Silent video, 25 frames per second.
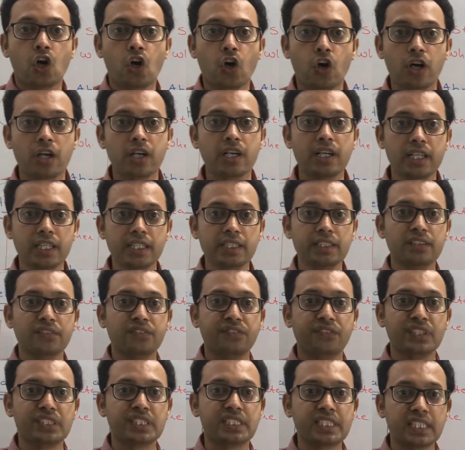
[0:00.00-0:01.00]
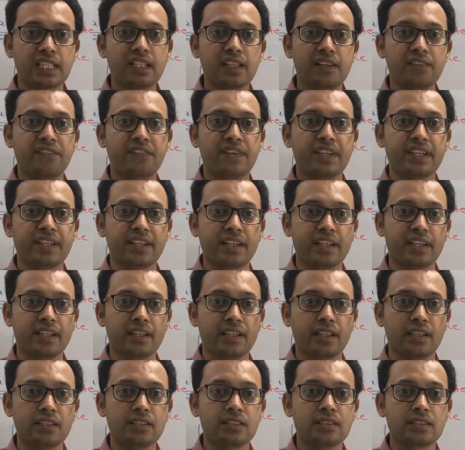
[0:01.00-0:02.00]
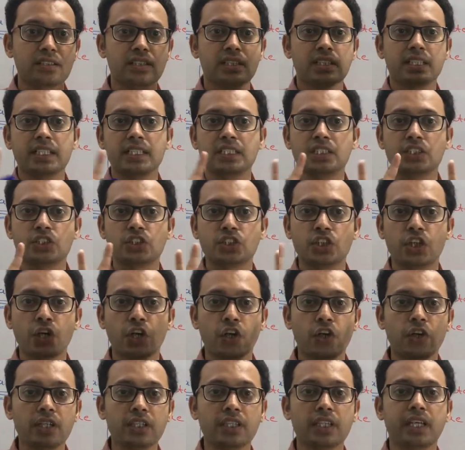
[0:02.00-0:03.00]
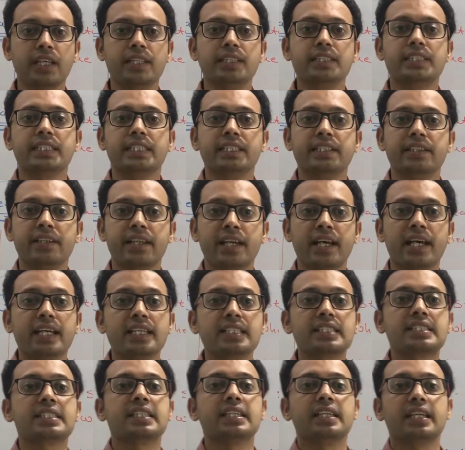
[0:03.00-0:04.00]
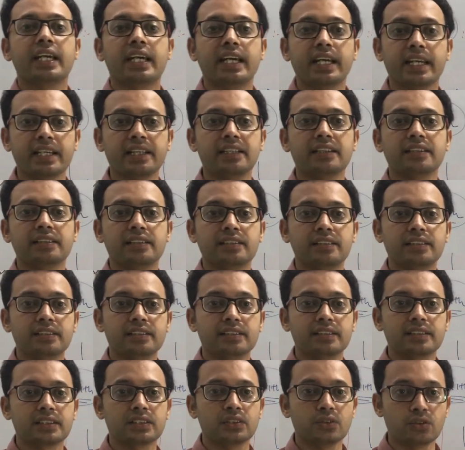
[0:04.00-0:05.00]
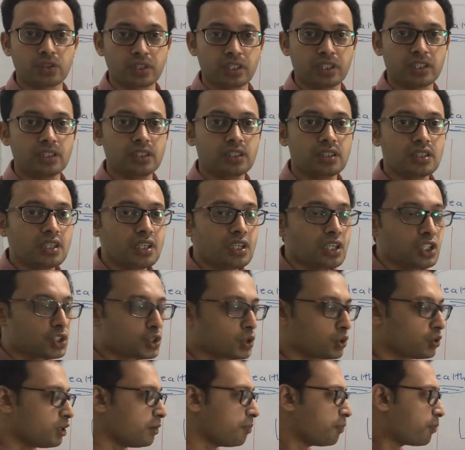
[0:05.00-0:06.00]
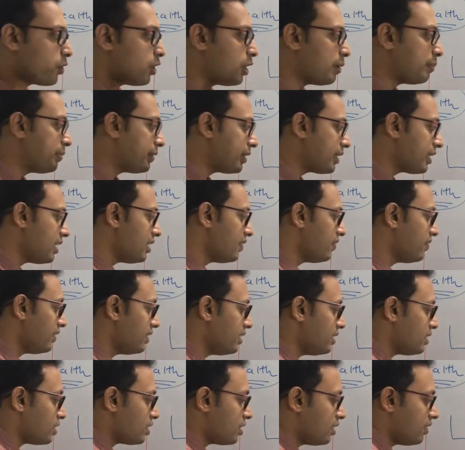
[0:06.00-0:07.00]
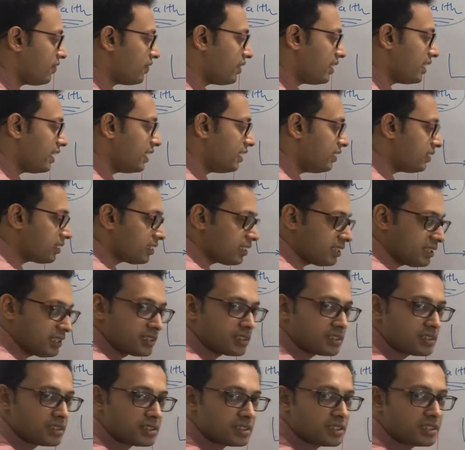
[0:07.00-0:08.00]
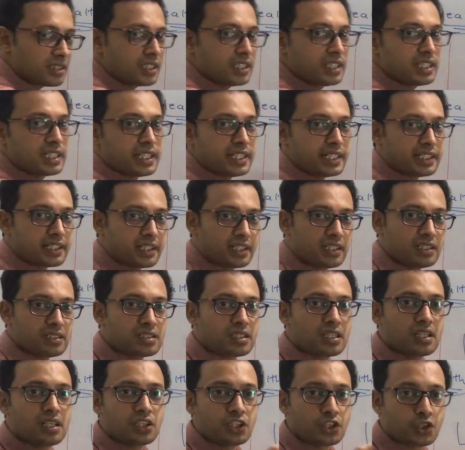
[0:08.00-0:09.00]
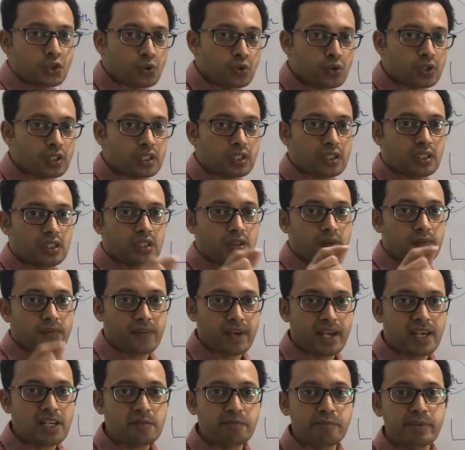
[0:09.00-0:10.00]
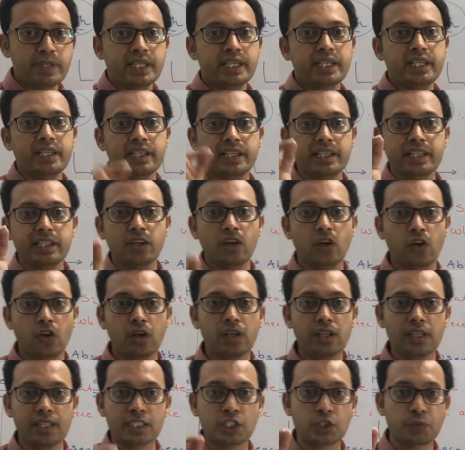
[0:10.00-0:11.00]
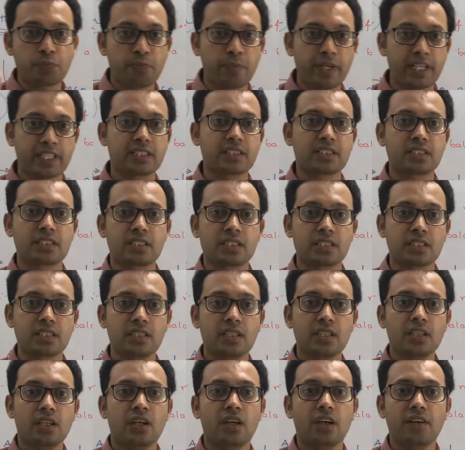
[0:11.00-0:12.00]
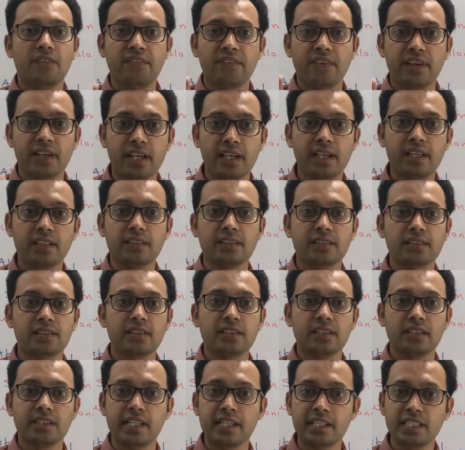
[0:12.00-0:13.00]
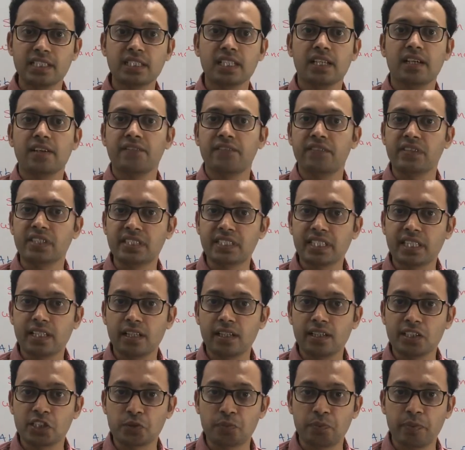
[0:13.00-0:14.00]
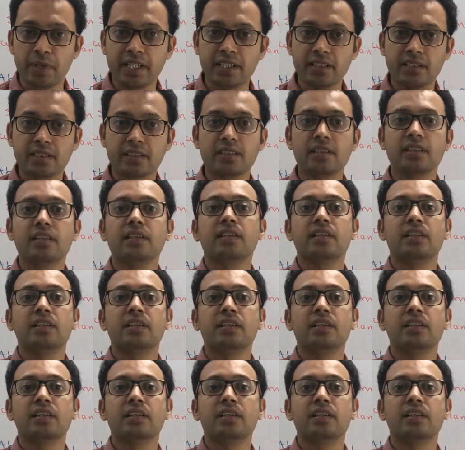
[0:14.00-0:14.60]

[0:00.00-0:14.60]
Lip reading: Only the physical fitness is not considered as health. Okay. So the proper definition of a health is, it is total well-being in all aspects of health. That is physical aspect,